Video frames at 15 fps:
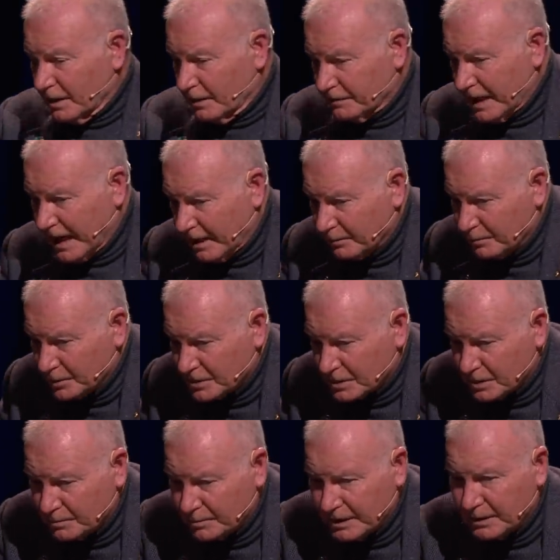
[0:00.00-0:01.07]
how it was
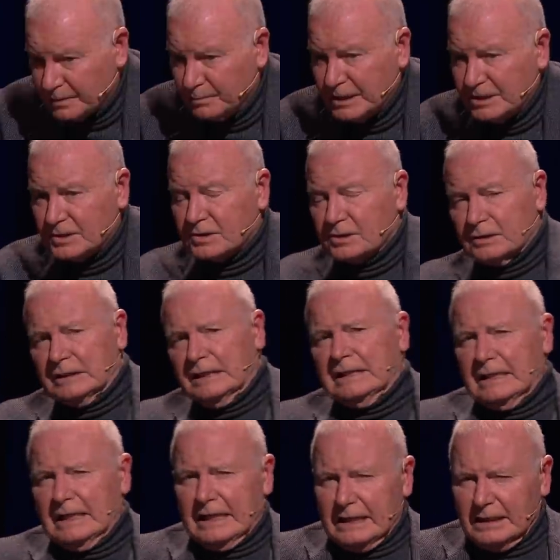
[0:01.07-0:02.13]
to be administered.
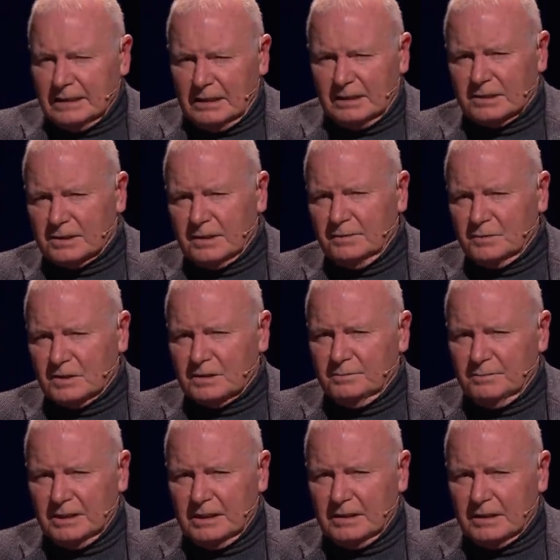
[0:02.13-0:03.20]
It seems to
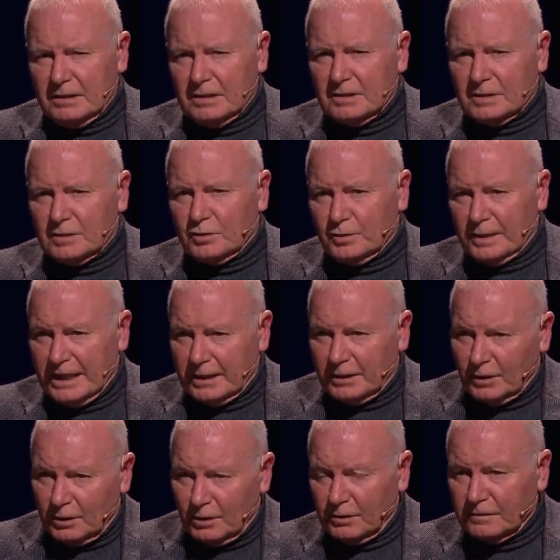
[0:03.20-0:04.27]
me that it's created a
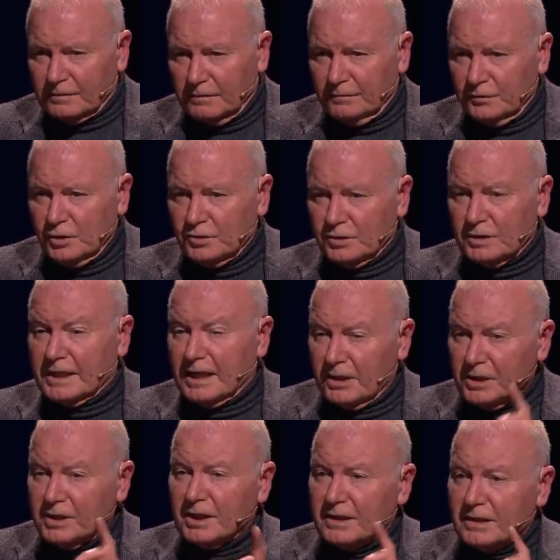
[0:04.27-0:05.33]
lot of confusion. The
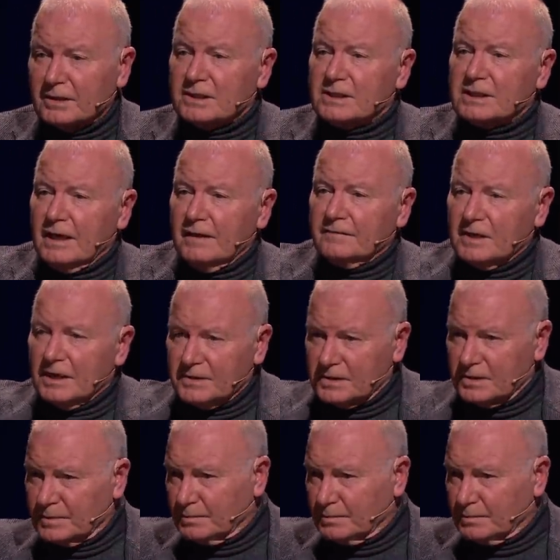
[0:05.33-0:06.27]
only thing that saved us is